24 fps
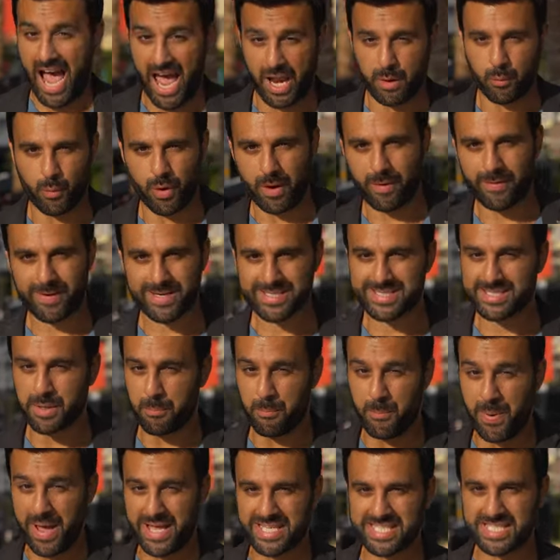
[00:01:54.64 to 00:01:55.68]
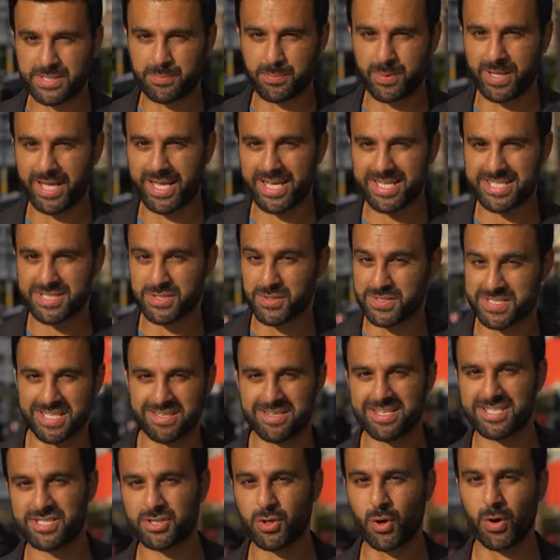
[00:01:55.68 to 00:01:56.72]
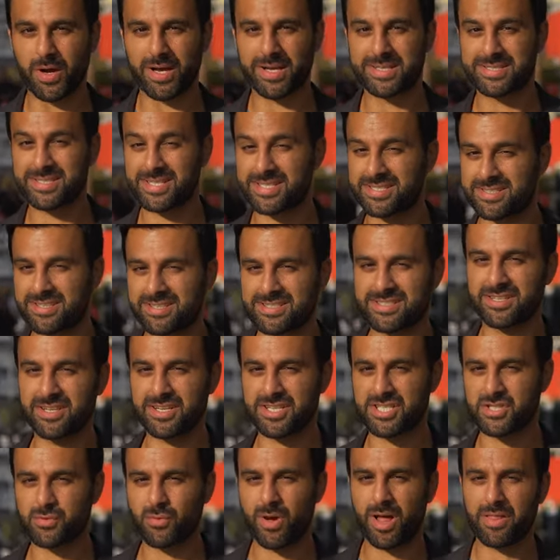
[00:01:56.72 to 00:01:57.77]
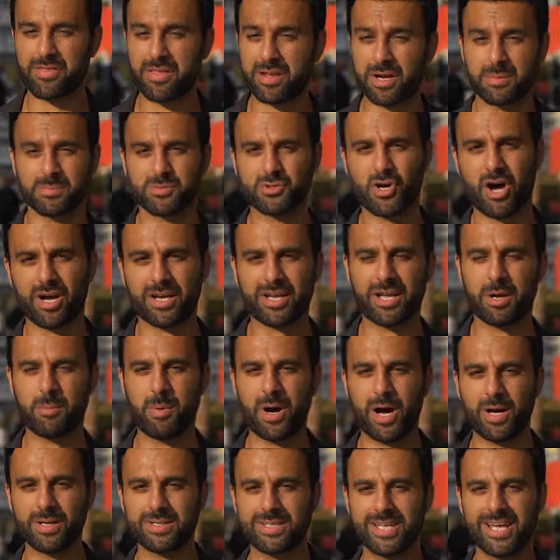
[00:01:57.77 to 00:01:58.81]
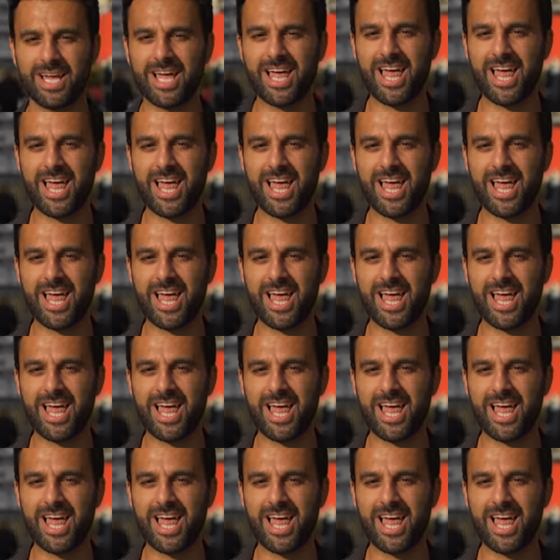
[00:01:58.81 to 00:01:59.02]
And where is the best place to see this coexistence in Israel that I'm talking about?